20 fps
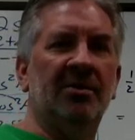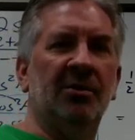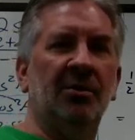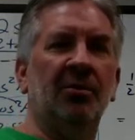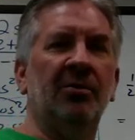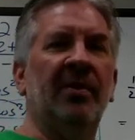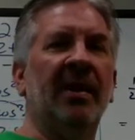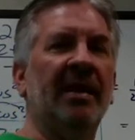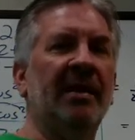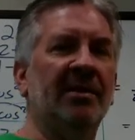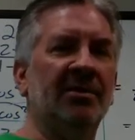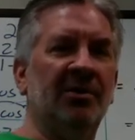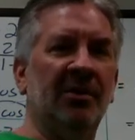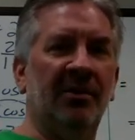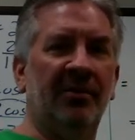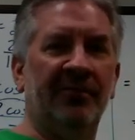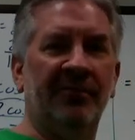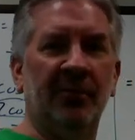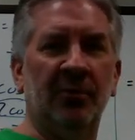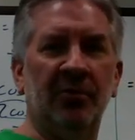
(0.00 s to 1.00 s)
So theta's in
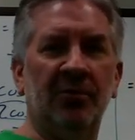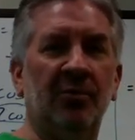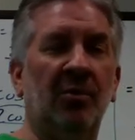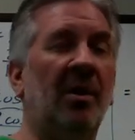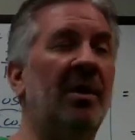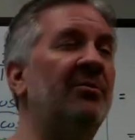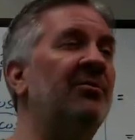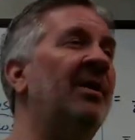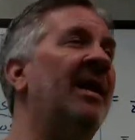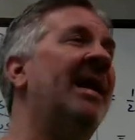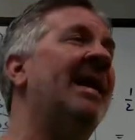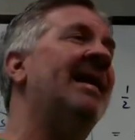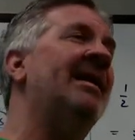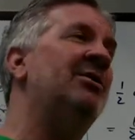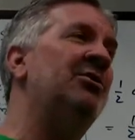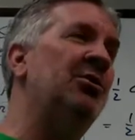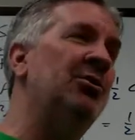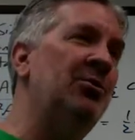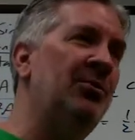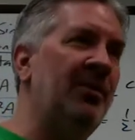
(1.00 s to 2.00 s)
the first quadrant
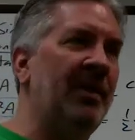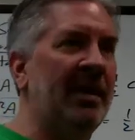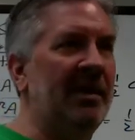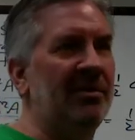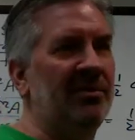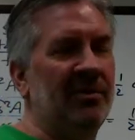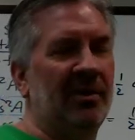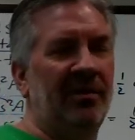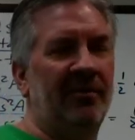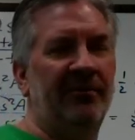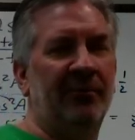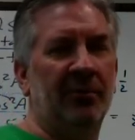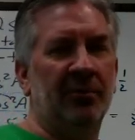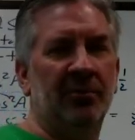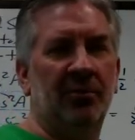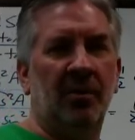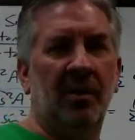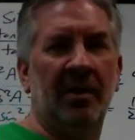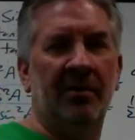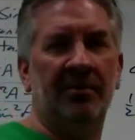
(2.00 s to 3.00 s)
and 2 theta's in the
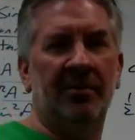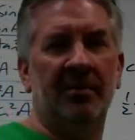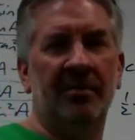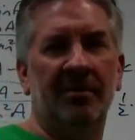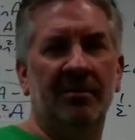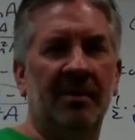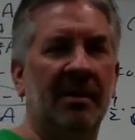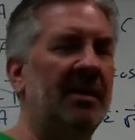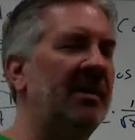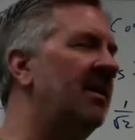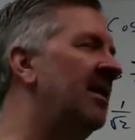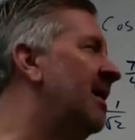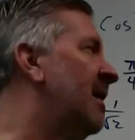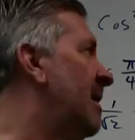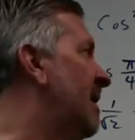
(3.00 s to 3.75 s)
first quadrant, okay?